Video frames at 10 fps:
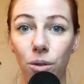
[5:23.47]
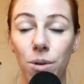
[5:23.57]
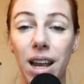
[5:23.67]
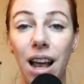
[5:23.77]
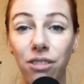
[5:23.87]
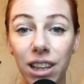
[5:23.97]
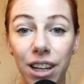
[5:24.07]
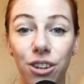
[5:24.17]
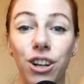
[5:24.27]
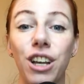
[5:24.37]
we can have
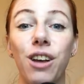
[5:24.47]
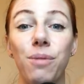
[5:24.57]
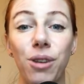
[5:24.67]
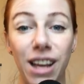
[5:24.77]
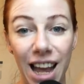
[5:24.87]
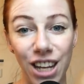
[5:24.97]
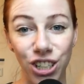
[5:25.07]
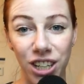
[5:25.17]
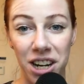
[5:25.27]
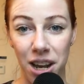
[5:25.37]
clear
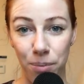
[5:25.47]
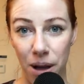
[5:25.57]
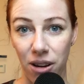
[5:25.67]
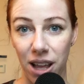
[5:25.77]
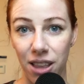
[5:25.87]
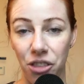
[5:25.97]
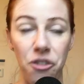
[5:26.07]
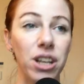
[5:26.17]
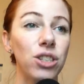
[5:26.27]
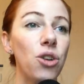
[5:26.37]
communication about it.
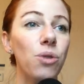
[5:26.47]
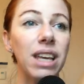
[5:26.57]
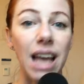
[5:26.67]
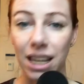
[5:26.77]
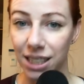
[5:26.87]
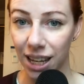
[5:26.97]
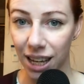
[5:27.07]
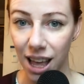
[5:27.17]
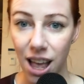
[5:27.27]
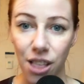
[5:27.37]
There is no
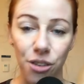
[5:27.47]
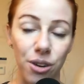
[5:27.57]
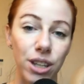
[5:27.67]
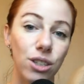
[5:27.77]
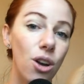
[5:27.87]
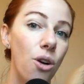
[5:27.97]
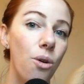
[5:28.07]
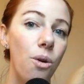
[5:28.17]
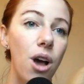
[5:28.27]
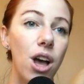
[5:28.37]
guessing, there is
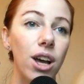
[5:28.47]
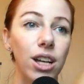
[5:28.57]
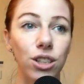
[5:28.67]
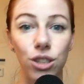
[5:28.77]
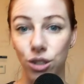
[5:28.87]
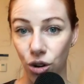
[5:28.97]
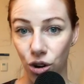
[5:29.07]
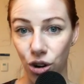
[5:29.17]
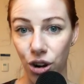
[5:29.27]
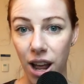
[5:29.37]
no
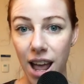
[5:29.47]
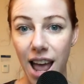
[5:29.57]
concern.